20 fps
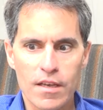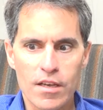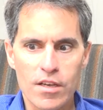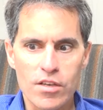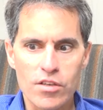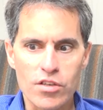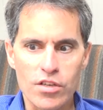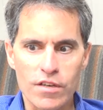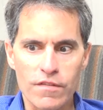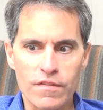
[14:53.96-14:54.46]

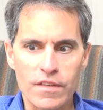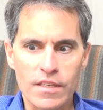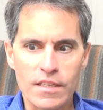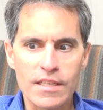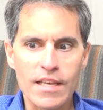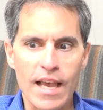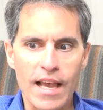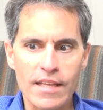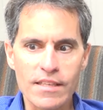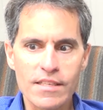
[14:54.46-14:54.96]
sort of
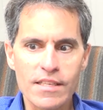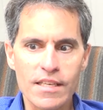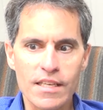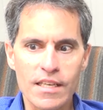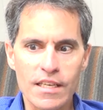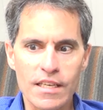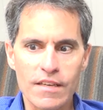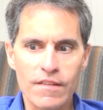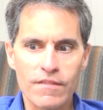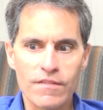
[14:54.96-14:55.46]

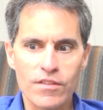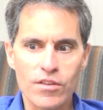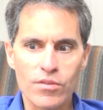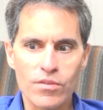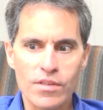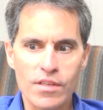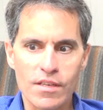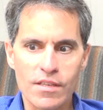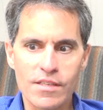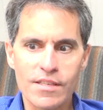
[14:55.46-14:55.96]
intensity of
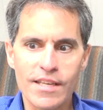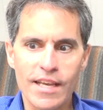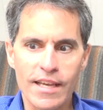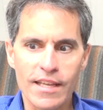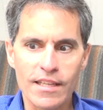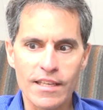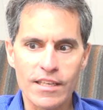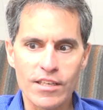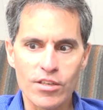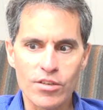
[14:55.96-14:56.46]
usage,
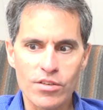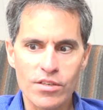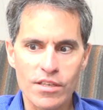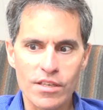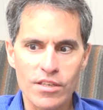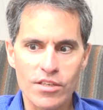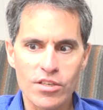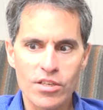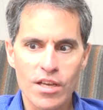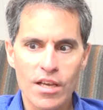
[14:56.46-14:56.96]
daily
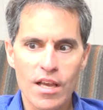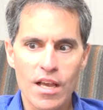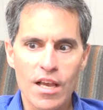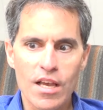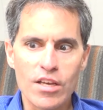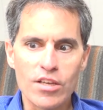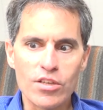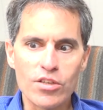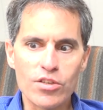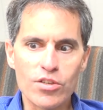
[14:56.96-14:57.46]
usage.
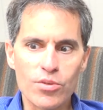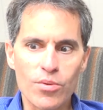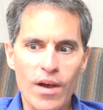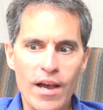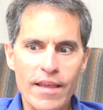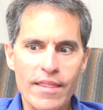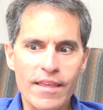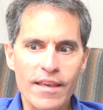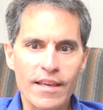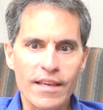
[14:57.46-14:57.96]
Do
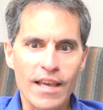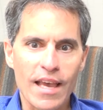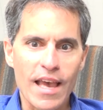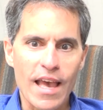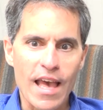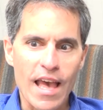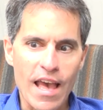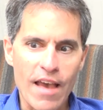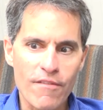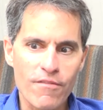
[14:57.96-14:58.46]
I think
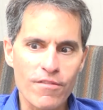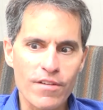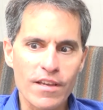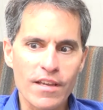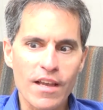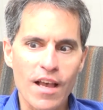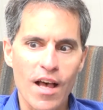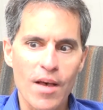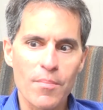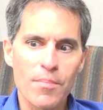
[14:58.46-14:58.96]
every
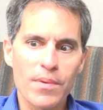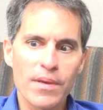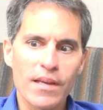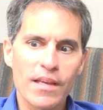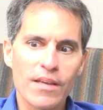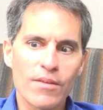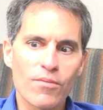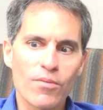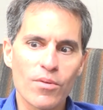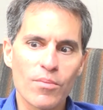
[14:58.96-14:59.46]

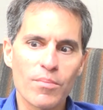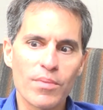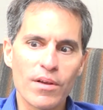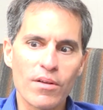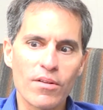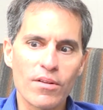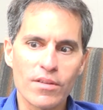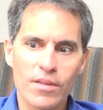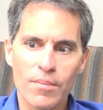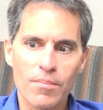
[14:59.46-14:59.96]
company will
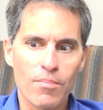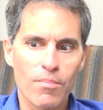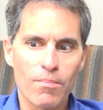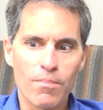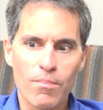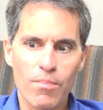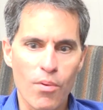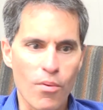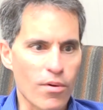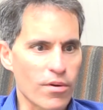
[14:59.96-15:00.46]
build a
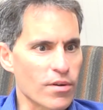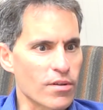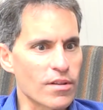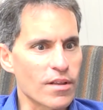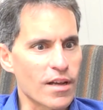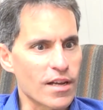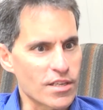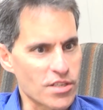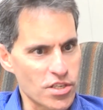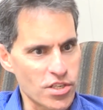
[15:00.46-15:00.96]
portal
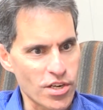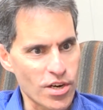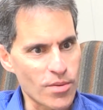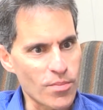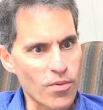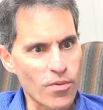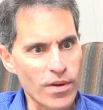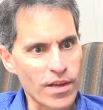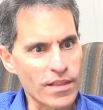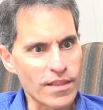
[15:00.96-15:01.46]
on
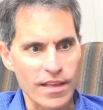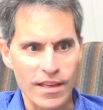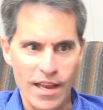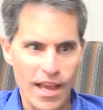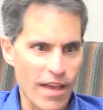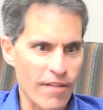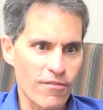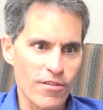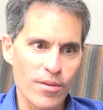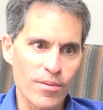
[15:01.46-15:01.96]
SharePoint that
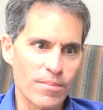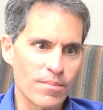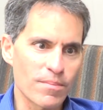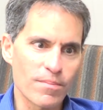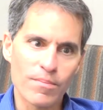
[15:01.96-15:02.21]
every